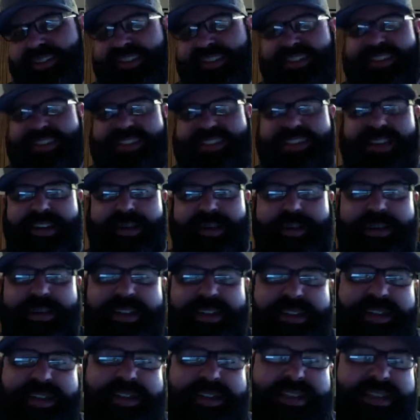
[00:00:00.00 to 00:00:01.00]
So
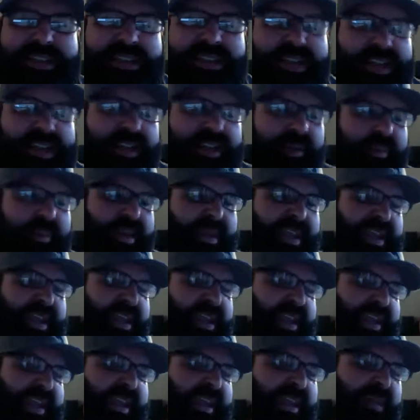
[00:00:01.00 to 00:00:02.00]
it'll
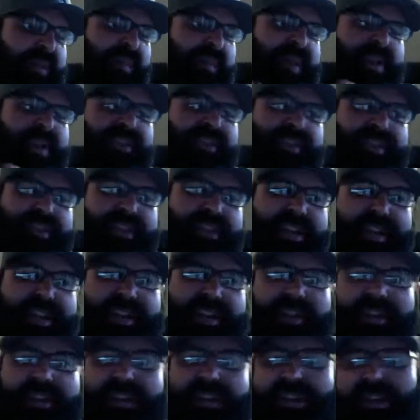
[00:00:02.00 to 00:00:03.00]
be
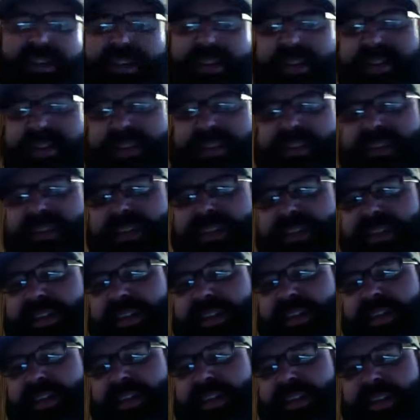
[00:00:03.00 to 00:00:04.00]
interesting. It's
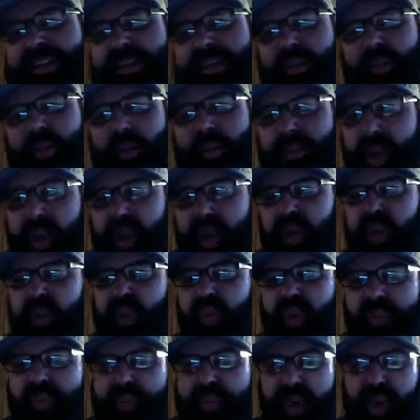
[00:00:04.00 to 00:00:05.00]
we're
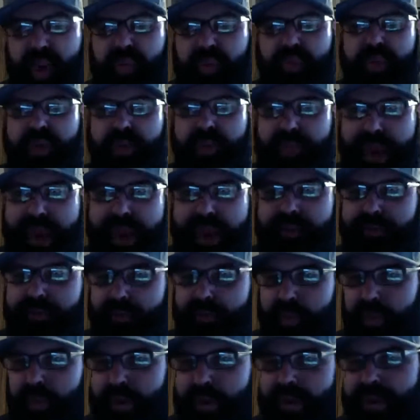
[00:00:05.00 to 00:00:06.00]
both prepared
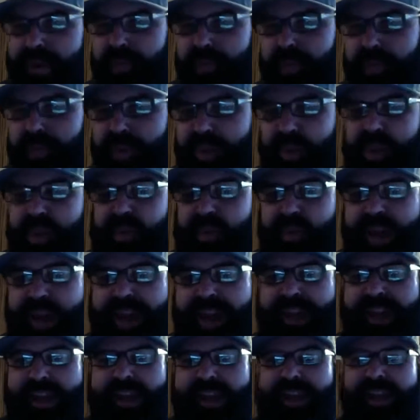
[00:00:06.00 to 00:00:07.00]
for it. We're both
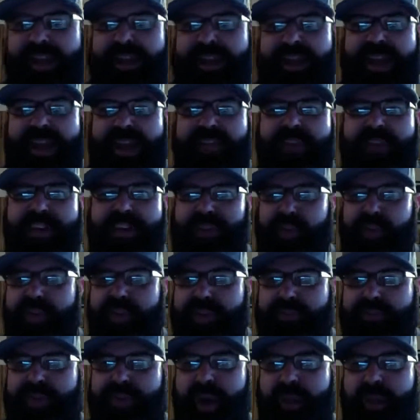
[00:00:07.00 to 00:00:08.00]
ready. And that's where
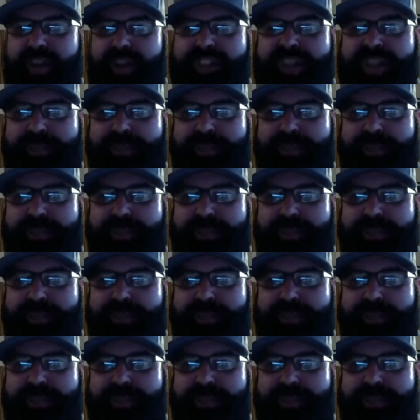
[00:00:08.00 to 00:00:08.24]
the bonus